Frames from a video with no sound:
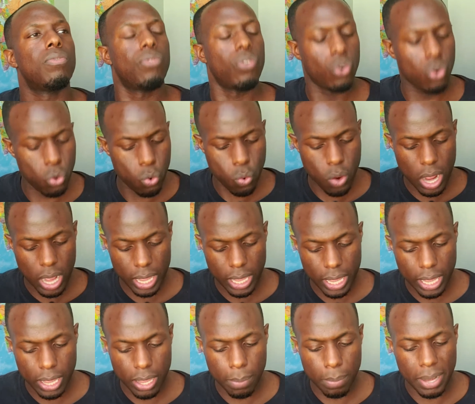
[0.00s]
for who I
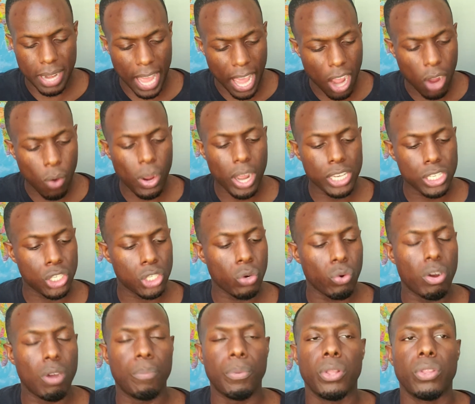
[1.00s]
am and how I
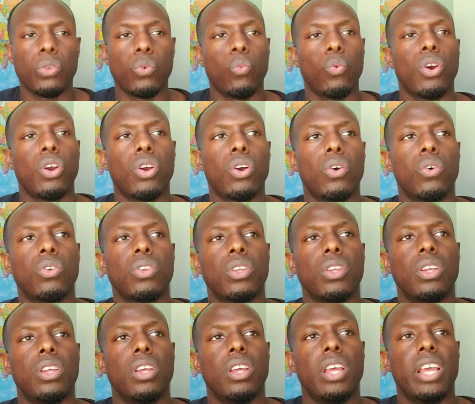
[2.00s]
show up in the world
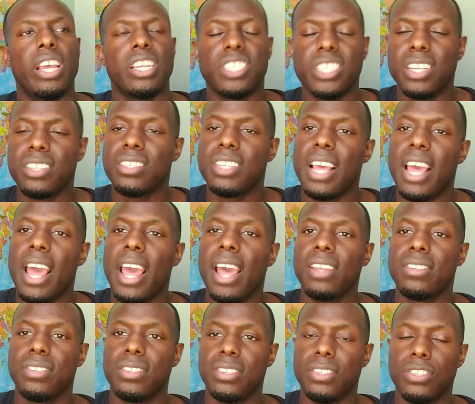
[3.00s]
and just the
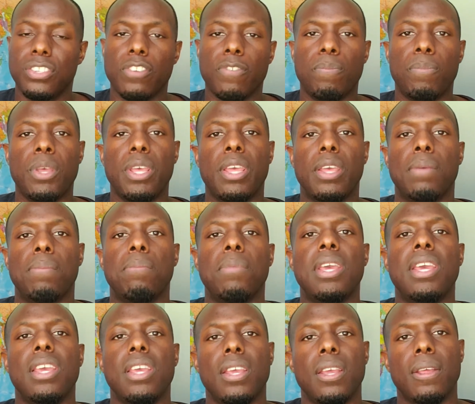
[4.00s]
essence of being
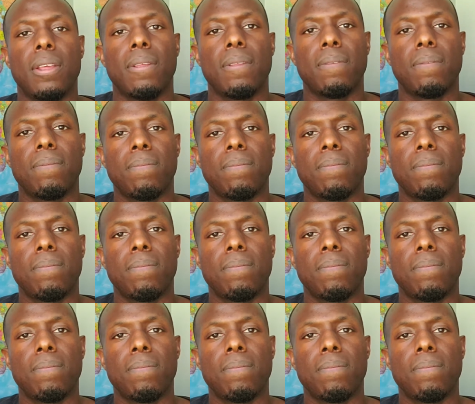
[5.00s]
me,